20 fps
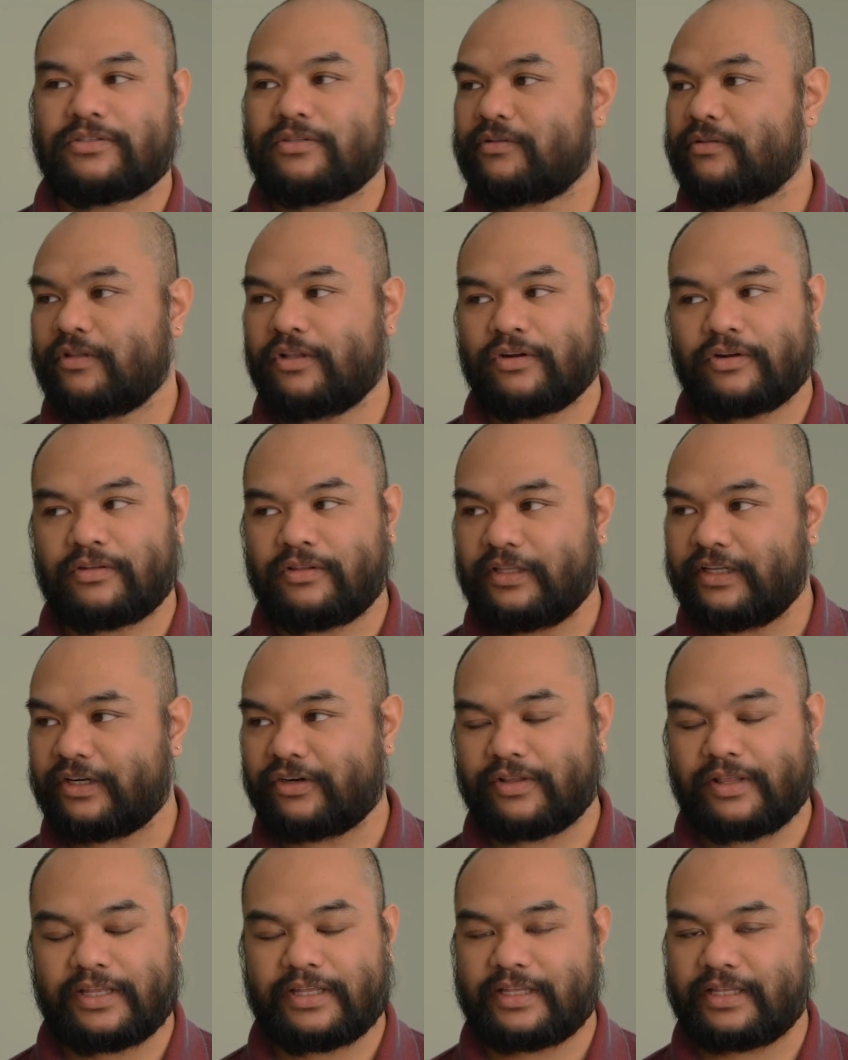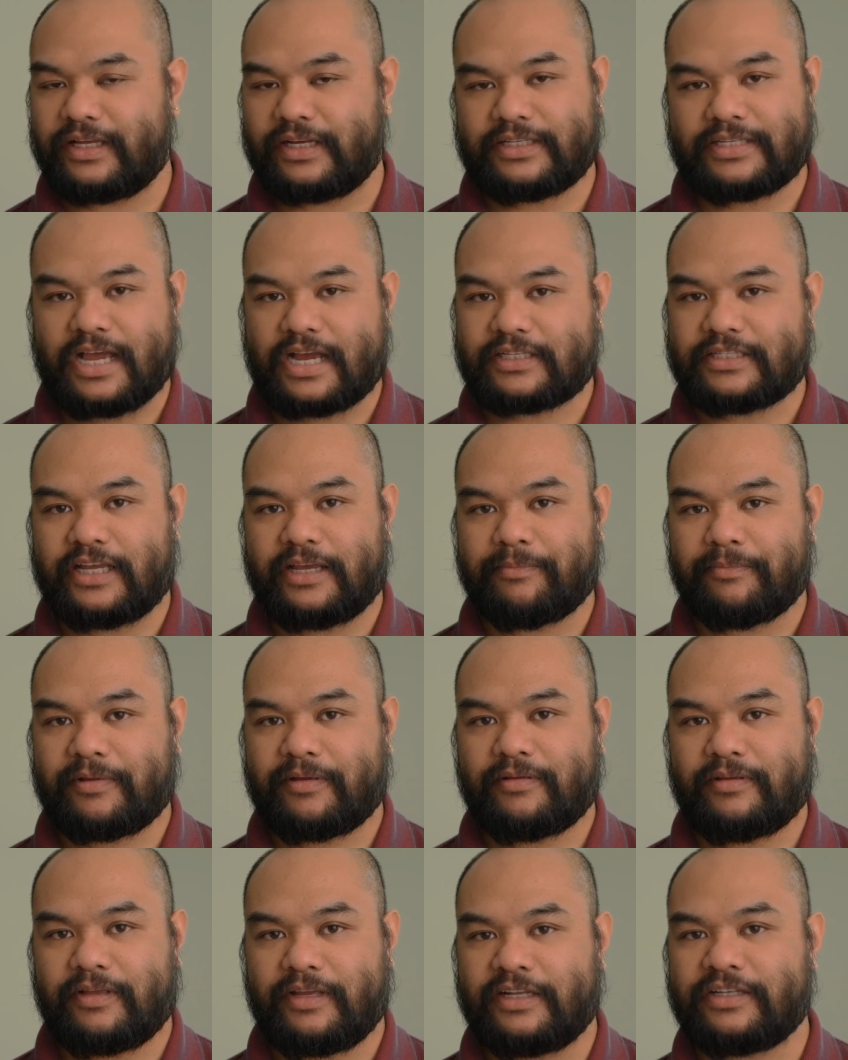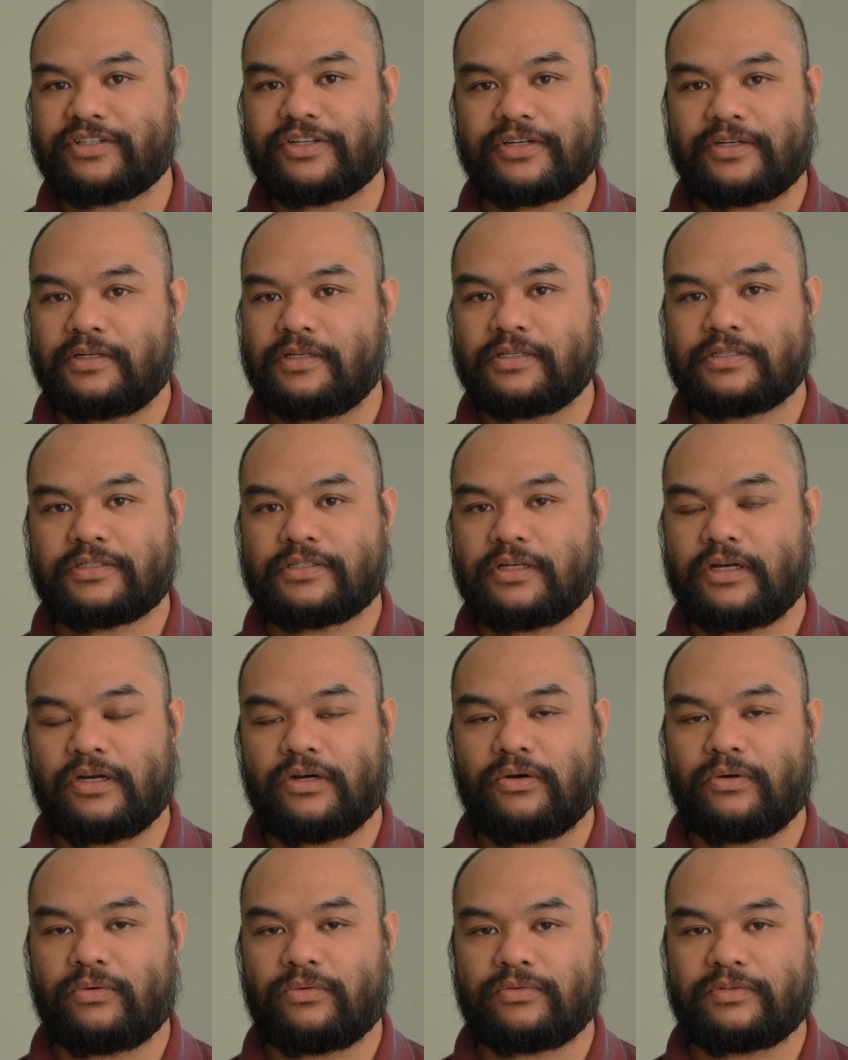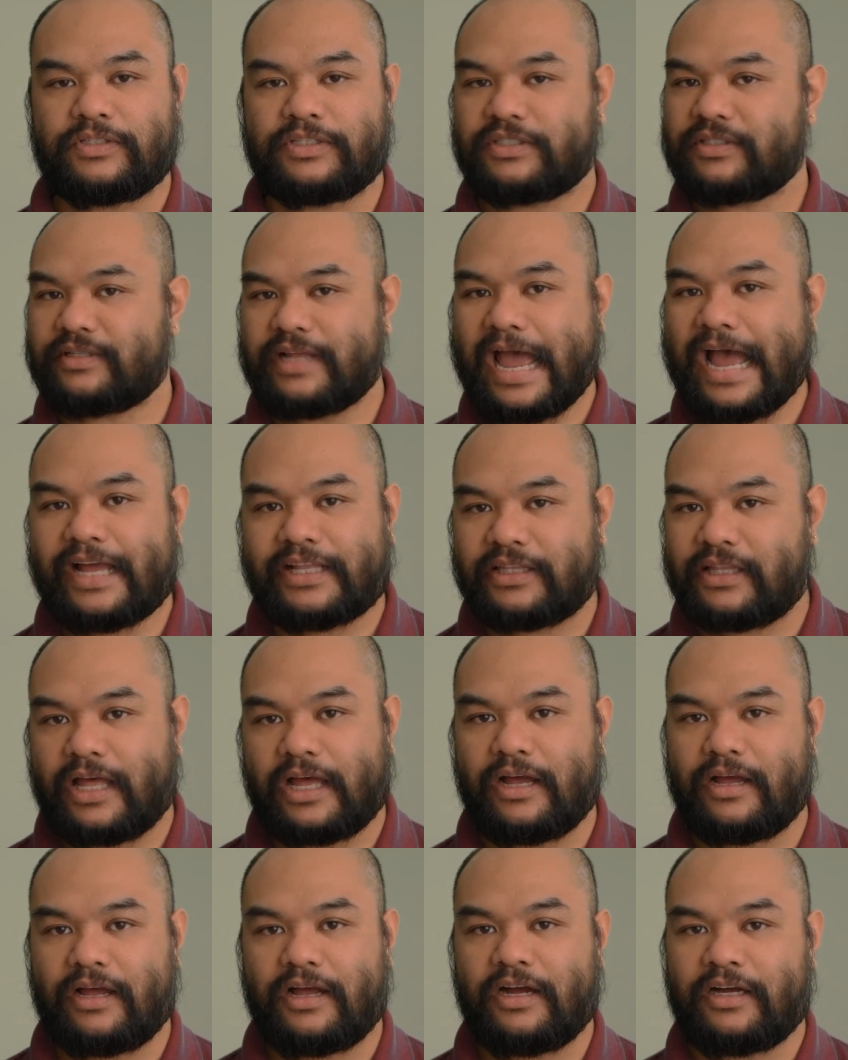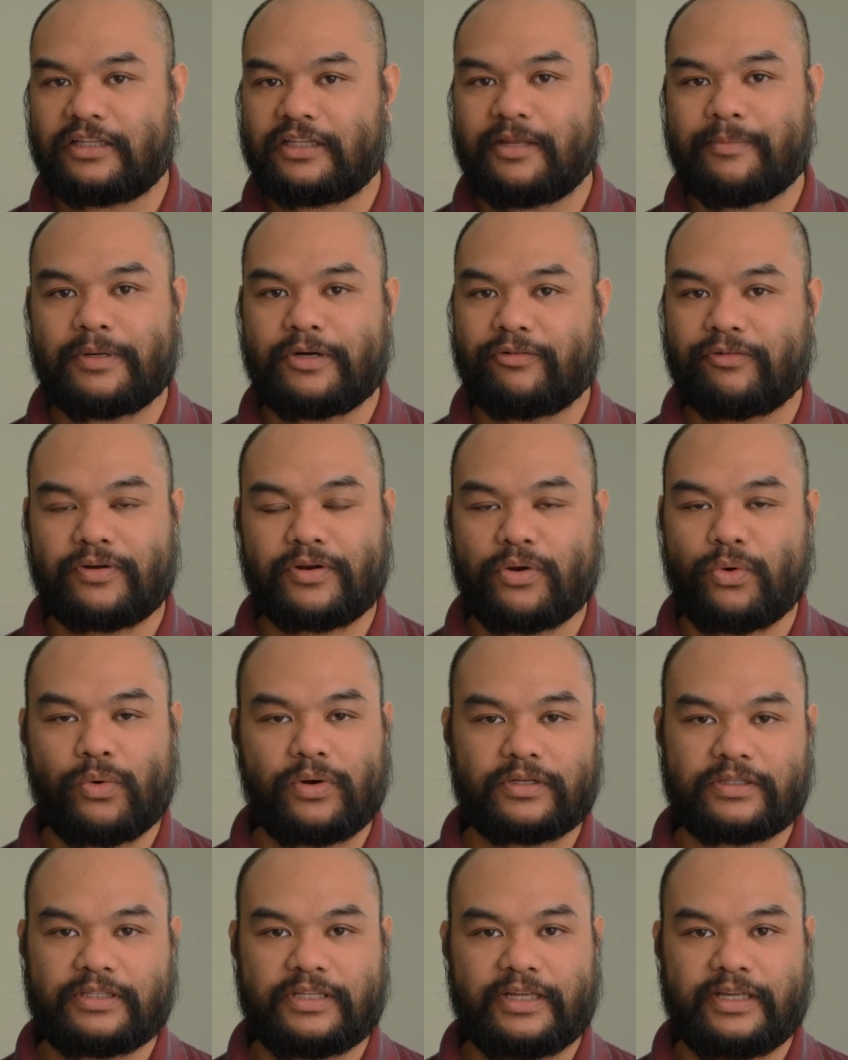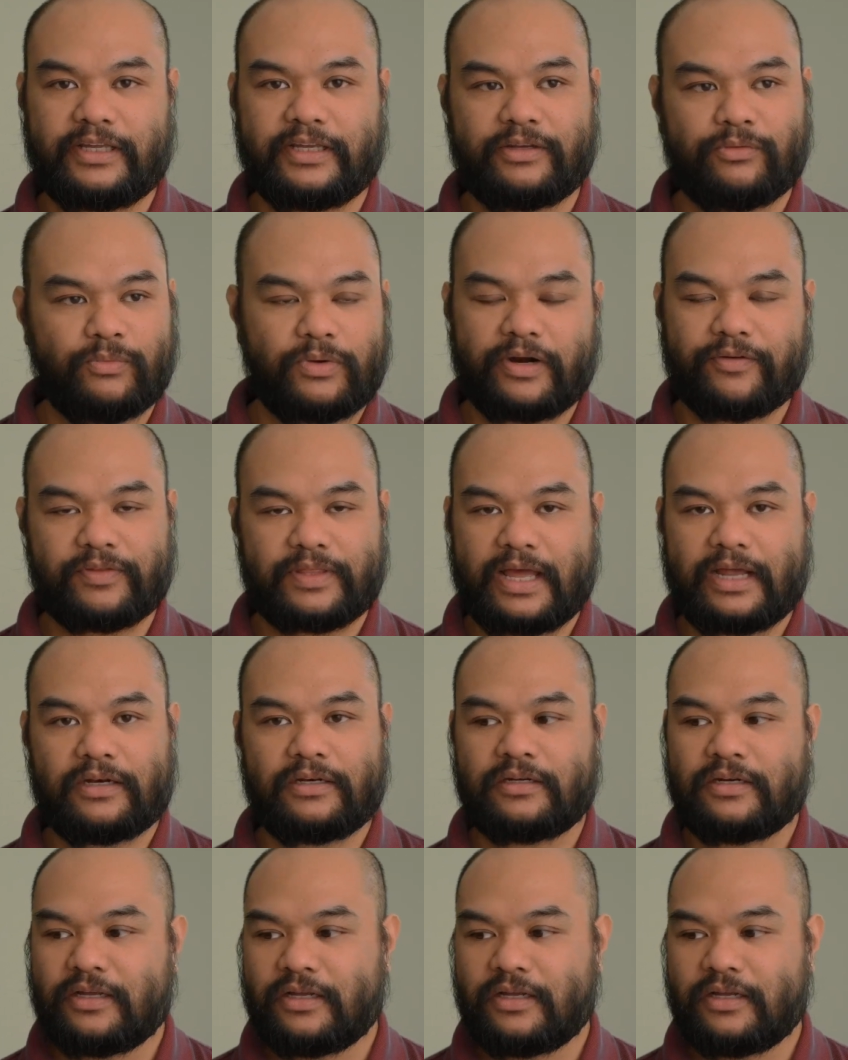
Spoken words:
They're literally the exact same internals, so just add the unlimited record thing and whatever that